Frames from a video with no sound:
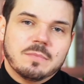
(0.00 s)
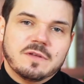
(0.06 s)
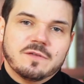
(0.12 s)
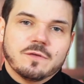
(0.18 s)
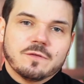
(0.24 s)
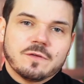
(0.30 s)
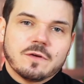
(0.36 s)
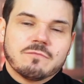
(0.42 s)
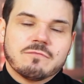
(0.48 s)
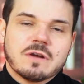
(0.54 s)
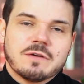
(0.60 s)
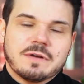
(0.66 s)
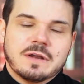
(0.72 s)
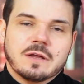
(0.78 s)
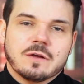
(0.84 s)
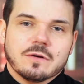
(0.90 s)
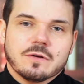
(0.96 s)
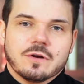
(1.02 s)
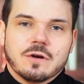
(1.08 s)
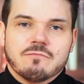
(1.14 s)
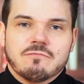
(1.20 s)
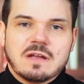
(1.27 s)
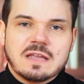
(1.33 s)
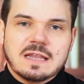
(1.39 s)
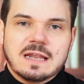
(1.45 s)
but it's also really good
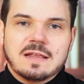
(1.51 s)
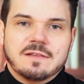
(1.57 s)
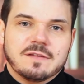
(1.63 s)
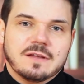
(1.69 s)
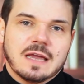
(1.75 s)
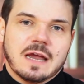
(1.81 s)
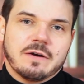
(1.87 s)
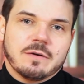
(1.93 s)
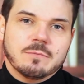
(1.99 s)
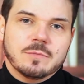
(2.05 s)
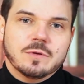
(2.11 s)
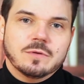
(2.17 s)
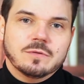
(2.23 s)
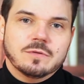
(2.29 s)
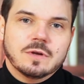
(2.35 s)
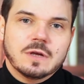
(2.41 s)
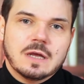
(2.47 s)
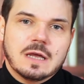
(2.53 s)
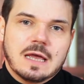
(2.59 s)
at regulating our mood